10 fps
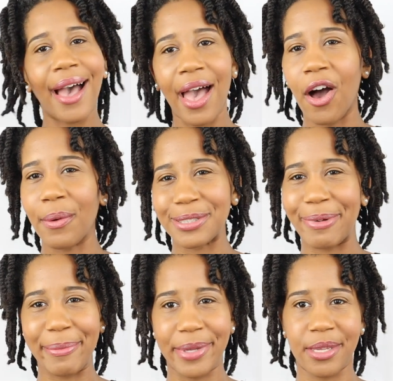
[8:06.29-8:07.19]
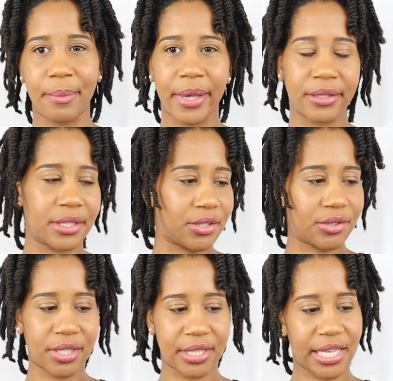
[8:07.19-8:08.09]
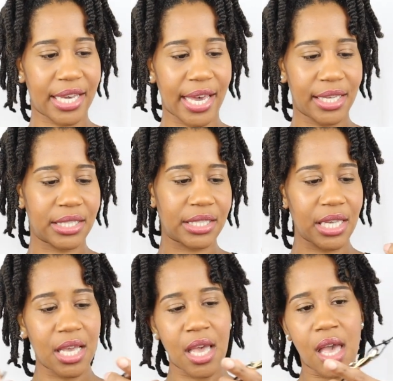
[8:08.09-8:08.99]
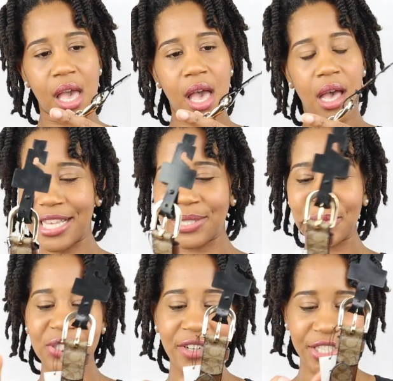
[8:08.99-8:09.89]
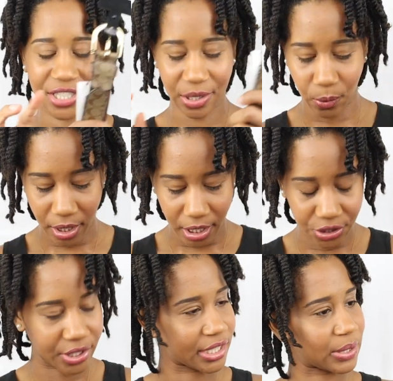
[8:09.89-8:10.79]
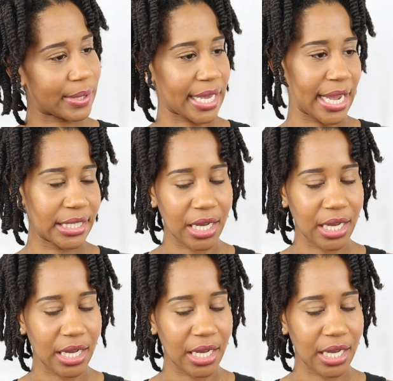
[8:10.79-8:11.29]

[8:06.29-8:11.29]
I always buy medium belts just in case. This was originally one hundred twenty-eight